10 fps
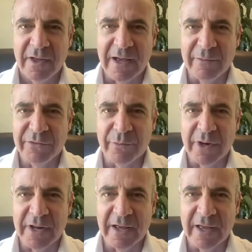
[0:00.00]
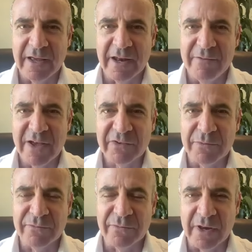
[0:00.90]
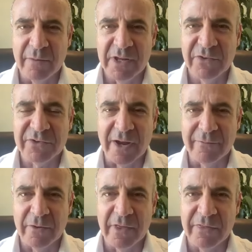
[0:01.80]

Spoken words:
I was running an investment fund, and we discovered